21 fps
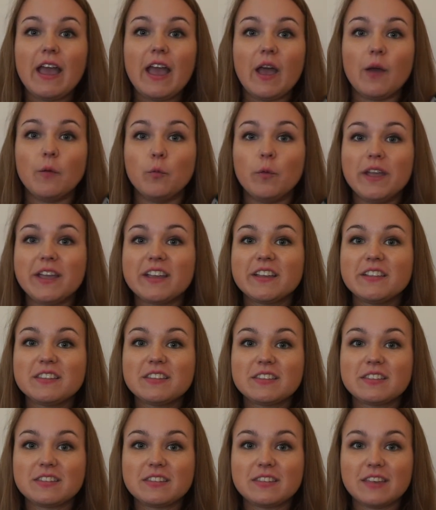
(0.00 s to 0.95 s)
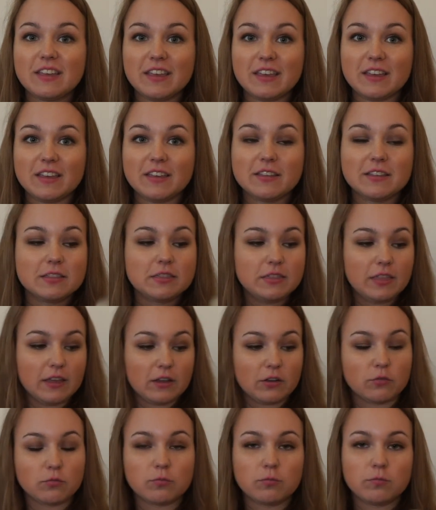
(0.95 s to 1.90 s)
And we can see
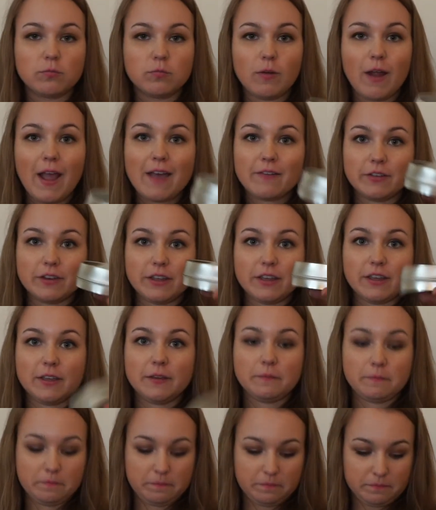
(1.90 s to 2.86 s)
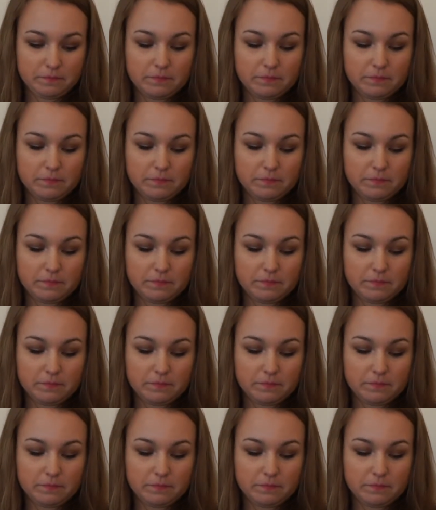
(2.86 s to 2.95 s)
that gravity